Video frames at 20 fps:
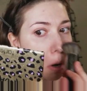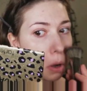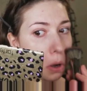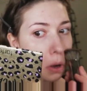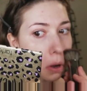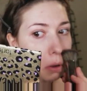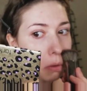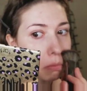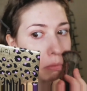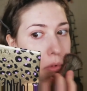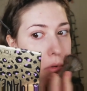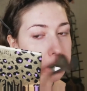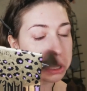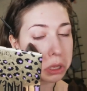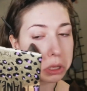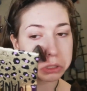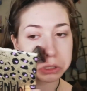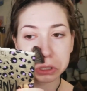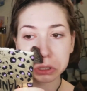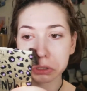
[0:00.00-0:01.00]

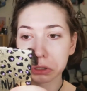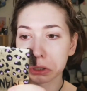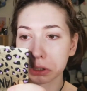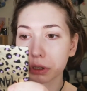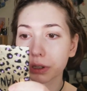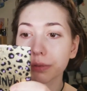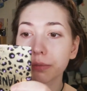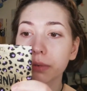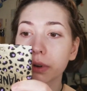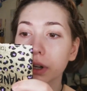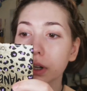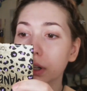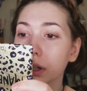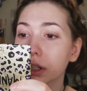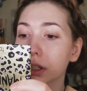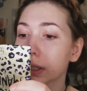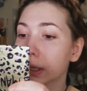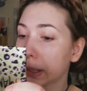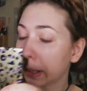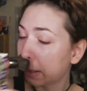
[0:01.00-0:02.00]
Yeah, it's actually looking pretty
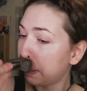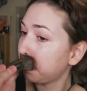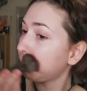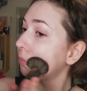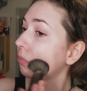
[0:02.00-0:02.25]
good today.